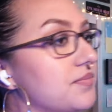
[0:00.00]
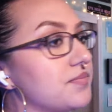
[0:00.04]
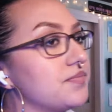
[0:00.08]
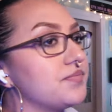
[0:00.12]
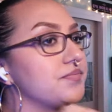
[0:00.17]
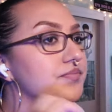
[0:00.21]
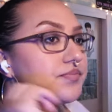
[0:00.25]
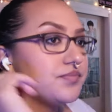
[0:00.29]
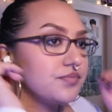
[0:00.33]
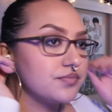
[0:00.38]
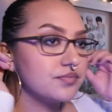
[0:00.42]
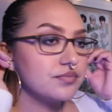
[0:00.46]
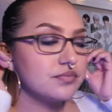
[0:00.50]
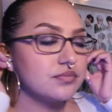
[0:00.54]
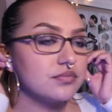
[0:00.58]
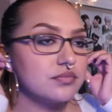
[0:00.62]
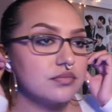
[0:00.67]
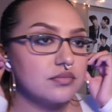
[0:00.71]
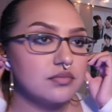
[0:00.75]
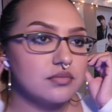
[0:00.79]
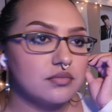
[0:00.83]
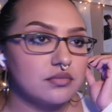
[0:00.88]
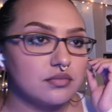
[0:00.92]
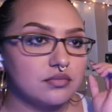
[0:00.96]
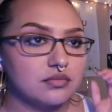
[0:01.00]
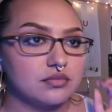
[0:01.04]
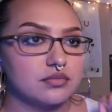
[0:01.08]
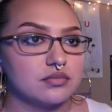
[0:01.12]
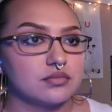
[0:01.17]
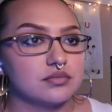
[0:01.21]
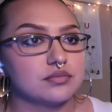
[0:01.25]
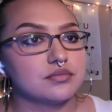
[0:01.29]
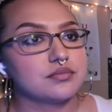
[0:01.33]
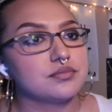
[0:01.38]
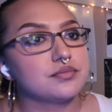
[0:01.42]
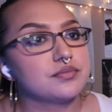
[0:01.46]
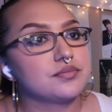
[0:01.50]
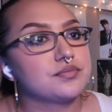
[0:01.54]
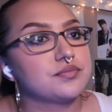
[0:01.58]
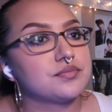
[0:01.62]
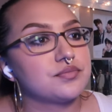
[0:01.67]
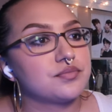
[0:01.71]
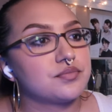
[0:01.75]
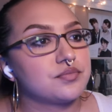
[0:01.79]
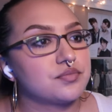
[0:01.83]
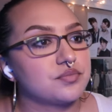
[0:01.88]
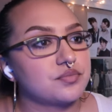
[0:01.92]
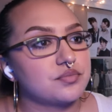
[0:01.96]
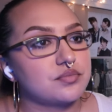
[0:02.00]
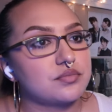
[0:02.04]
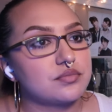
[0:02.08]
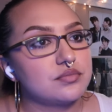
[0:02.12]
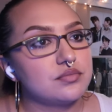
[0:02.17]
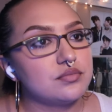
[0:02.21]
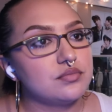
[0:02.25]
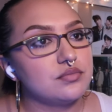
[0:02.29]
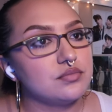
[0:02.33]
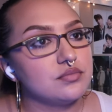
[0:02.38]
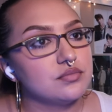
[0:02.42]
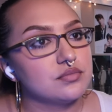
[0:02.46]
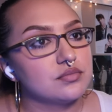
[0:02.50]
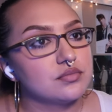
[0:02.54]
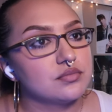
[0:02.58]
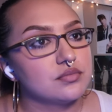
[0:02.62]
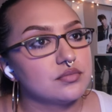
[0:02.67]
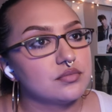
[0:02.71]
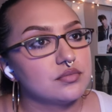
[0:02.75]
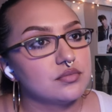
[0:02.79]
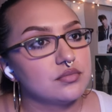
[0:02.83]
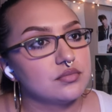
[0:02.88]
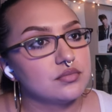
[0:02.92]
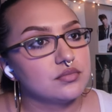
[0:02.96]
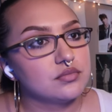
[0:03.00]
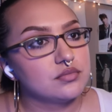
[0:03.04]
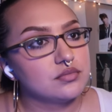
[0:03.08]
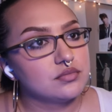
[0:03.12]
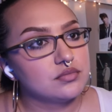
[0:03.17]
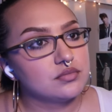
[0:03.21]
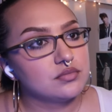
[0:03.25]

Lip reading: No one is speaking in this clip.